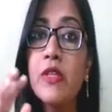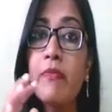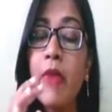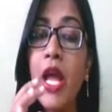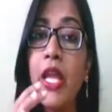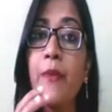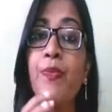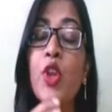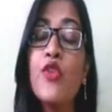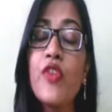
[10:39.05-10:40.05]
my
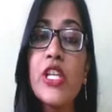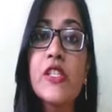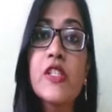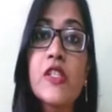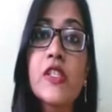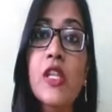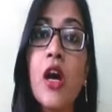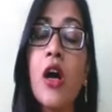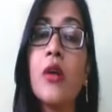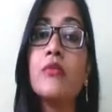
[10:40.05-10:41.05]
fist is
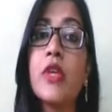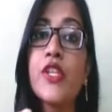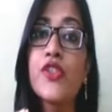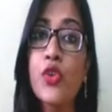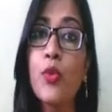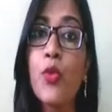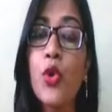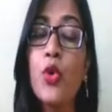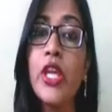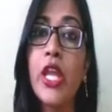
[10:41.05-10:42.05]
the histone
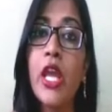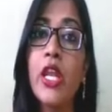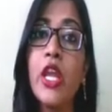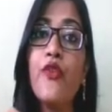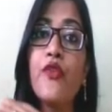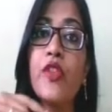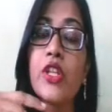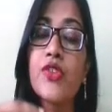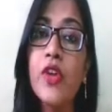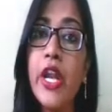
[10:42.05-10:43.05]
protein, and if the
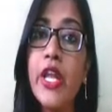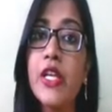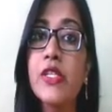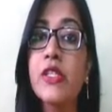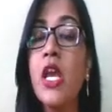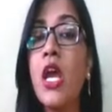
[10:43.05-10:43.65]
thread is